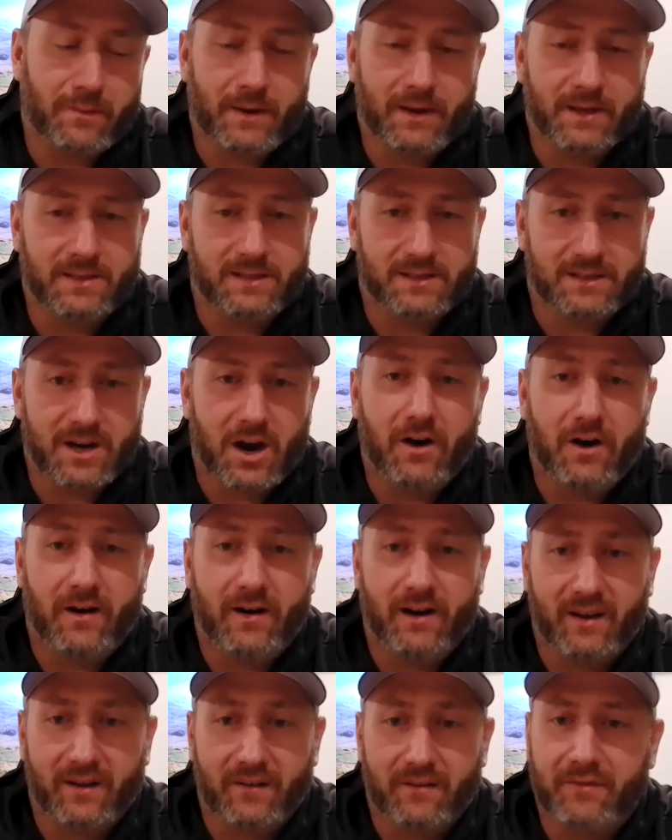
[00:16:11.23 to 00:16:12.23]
baits and
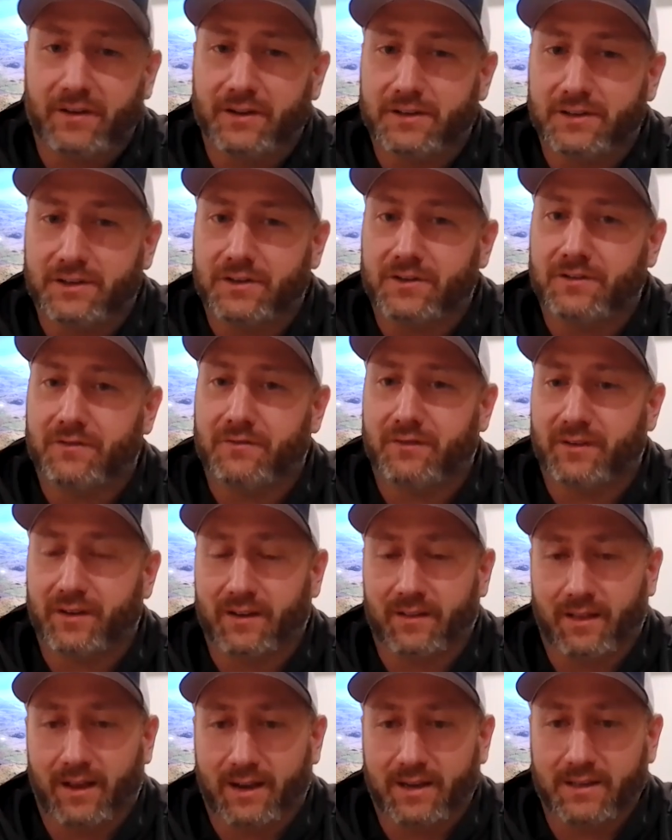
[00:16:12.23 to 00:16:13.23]
targeting fish
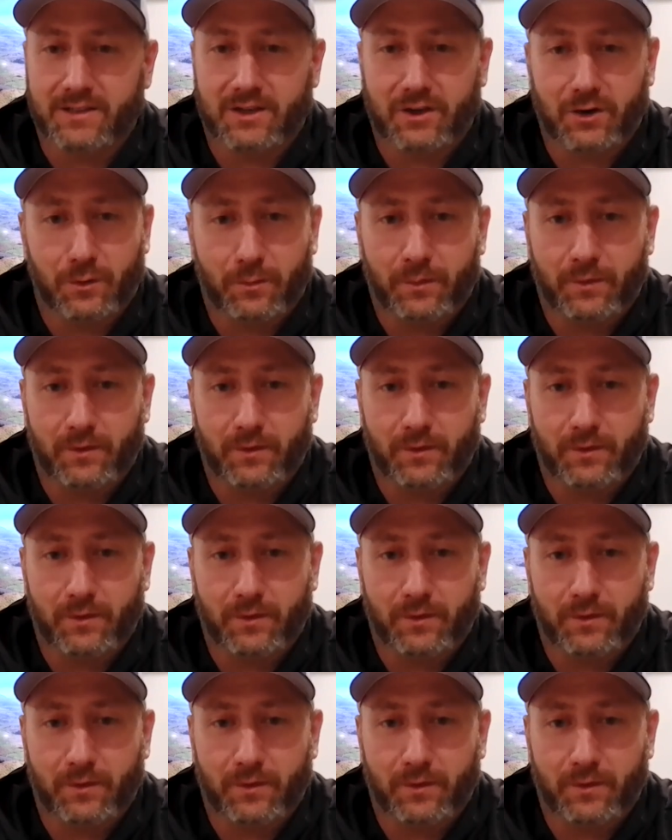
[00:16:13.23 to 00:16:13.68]
via live scope.